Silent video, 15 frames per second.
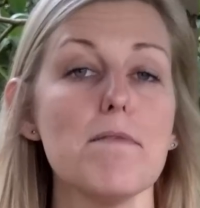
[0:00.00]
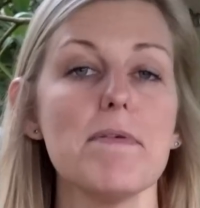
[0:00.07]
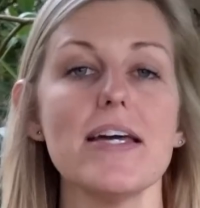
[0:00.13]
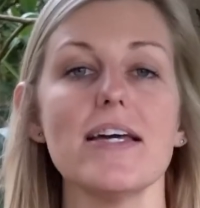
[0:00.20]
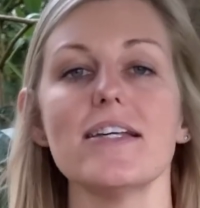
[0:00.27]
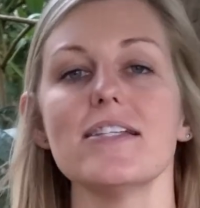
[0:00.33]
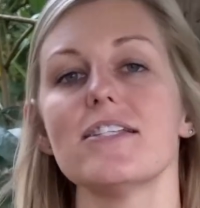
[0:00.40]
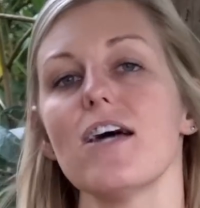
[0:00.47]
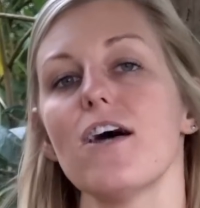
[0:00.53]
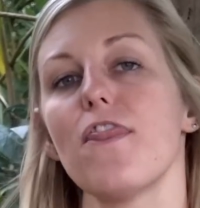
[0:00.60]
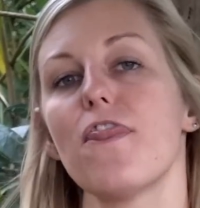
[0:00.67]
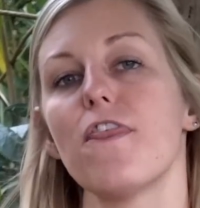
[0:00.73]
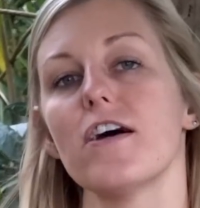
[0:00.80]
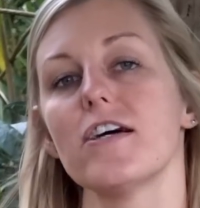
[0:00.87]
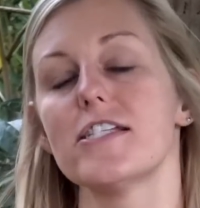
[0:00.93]
up is
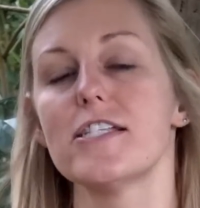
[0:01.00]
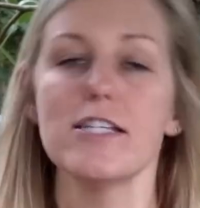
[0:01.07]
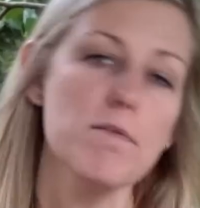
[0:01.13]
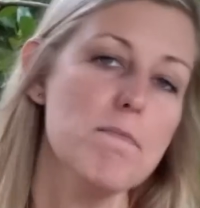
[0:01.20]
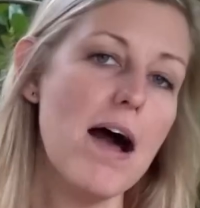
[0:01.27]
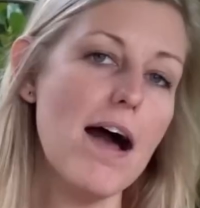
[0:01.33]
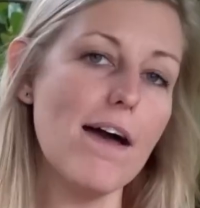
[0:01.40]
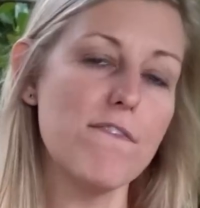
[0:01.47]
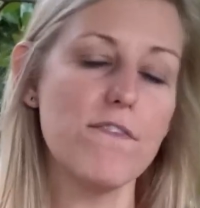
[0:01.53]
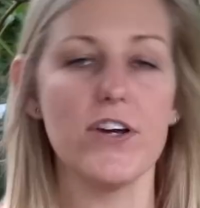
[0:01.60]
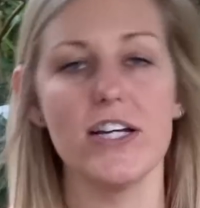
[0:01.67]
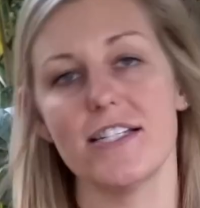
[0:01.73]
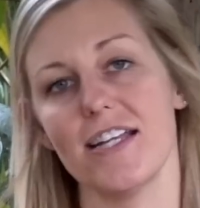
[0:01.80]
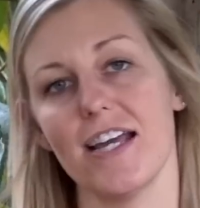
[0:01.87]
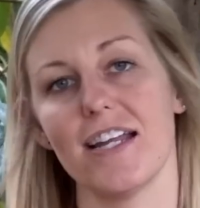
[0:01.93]
the semi
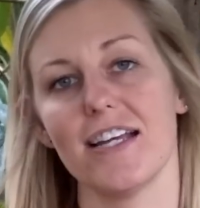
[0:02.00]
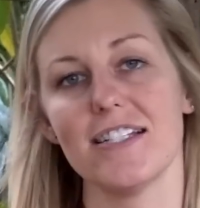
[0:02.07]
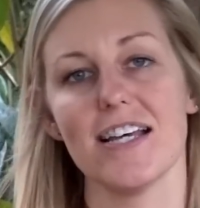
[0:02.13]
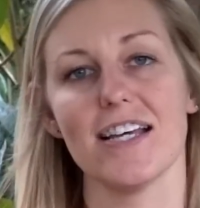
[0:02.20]
freestanding